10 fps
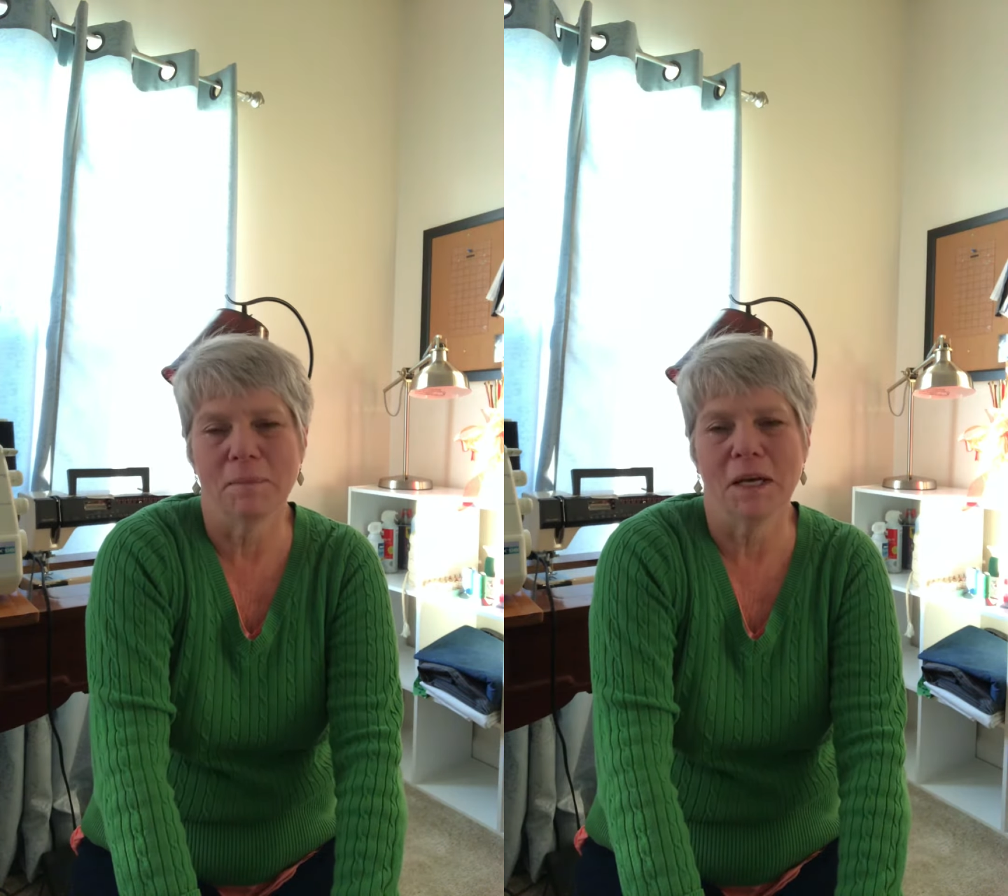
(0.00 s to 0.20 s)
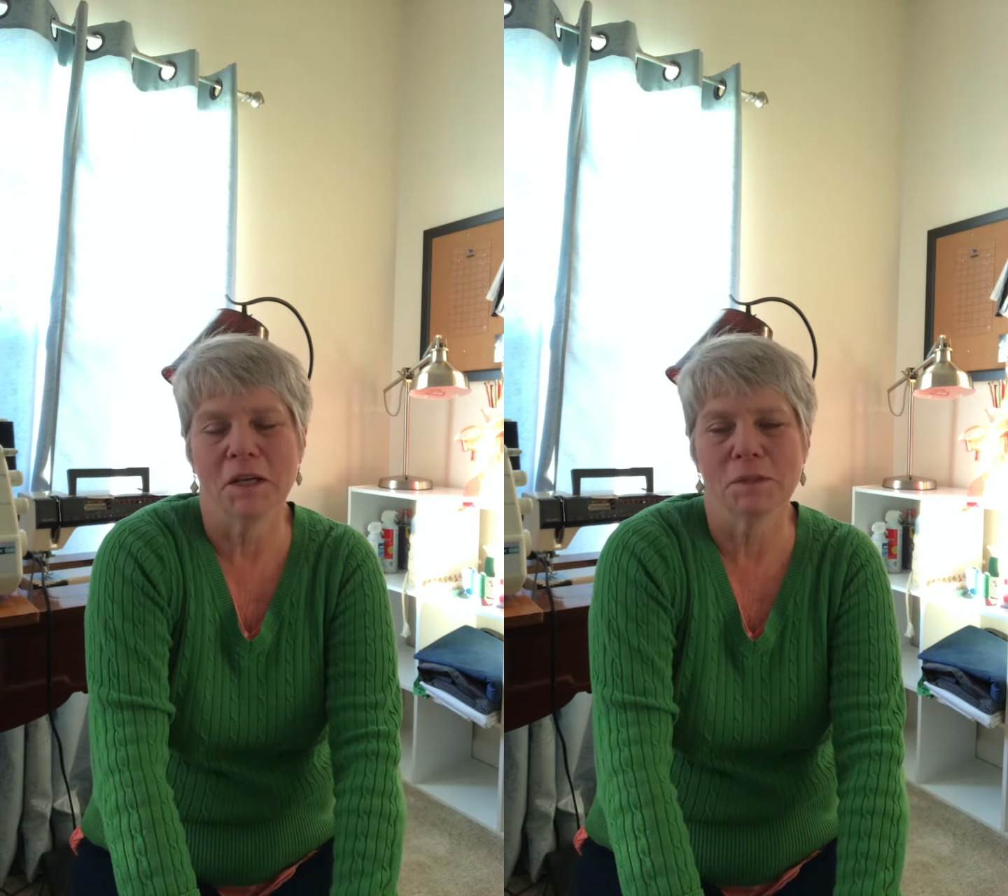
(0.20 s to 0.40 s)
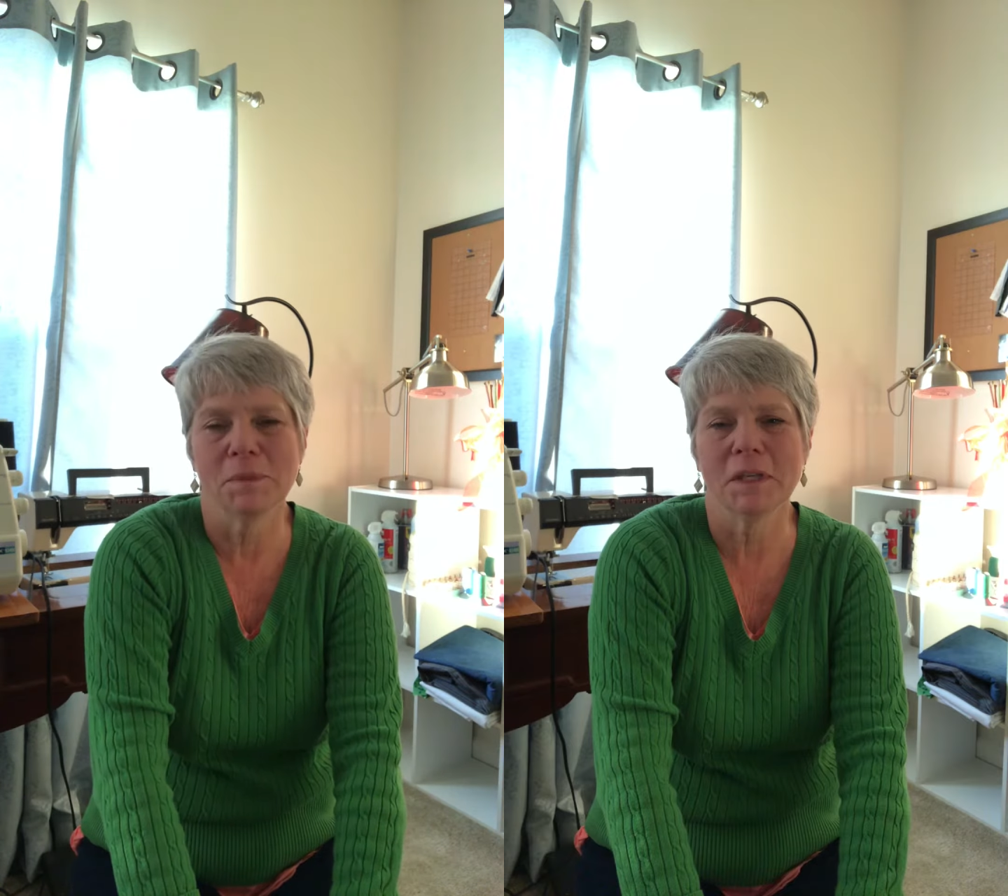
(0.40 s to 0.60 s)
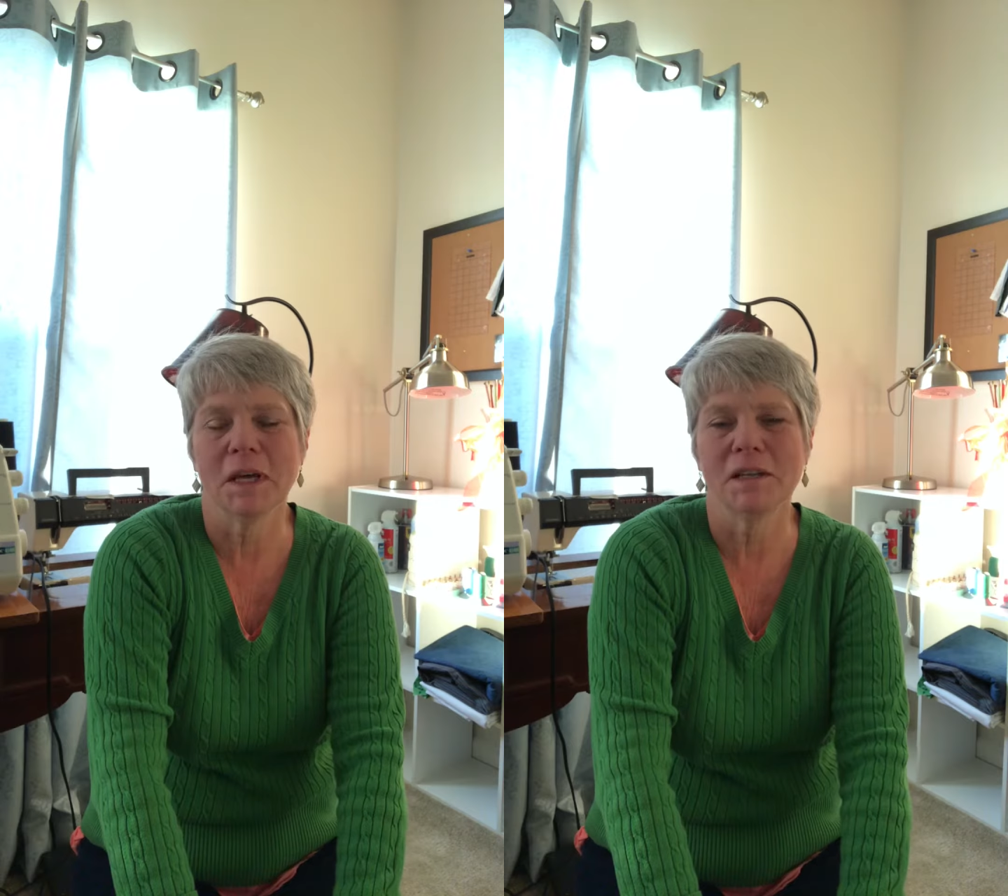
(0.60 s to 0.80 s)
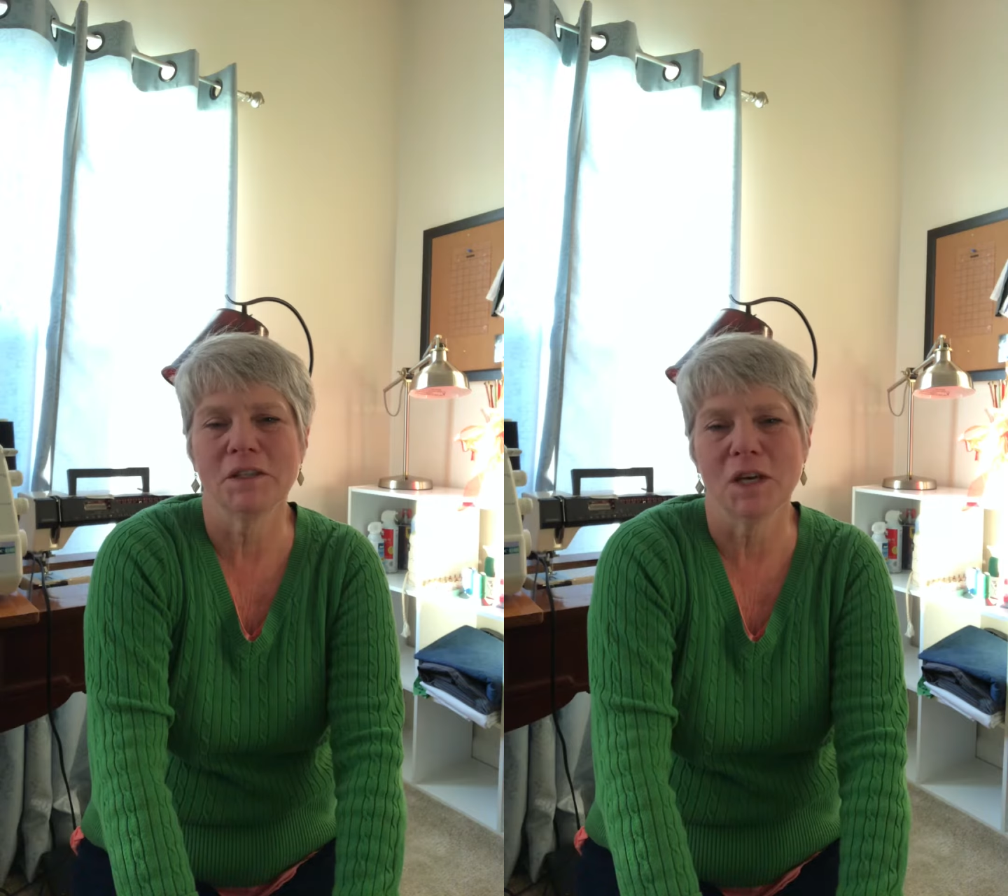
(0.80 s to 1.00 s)
my husband
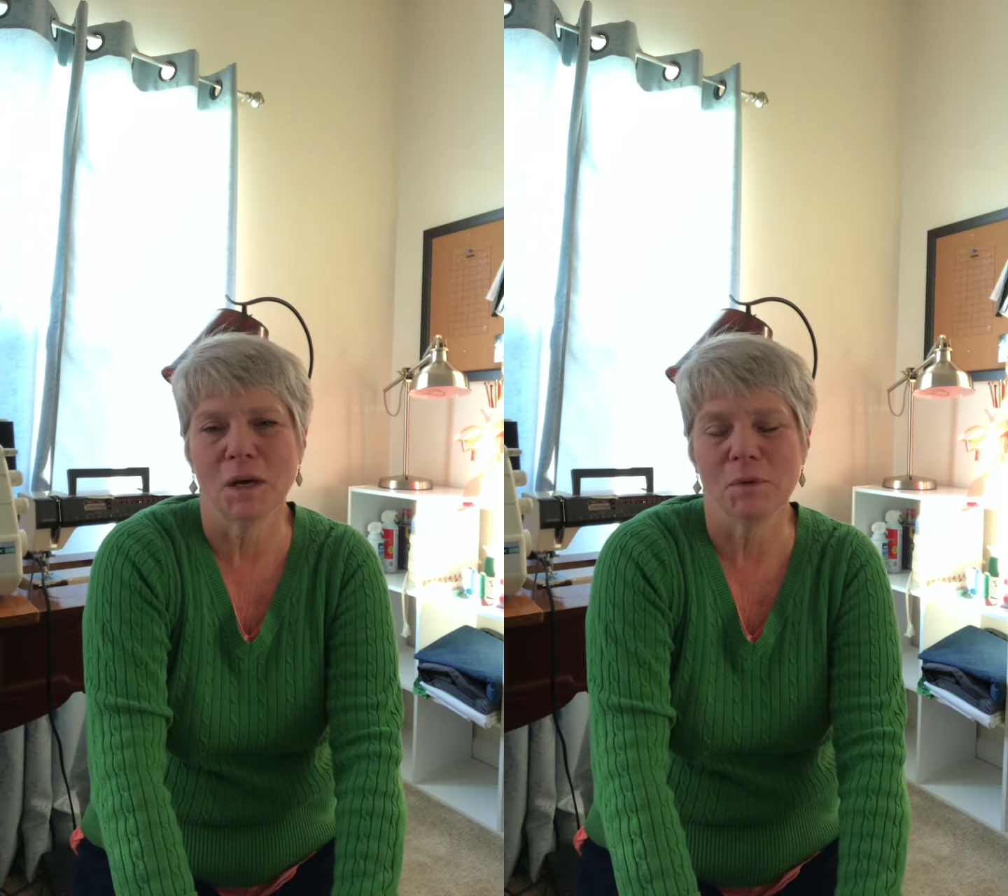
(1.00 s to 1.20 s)
got a job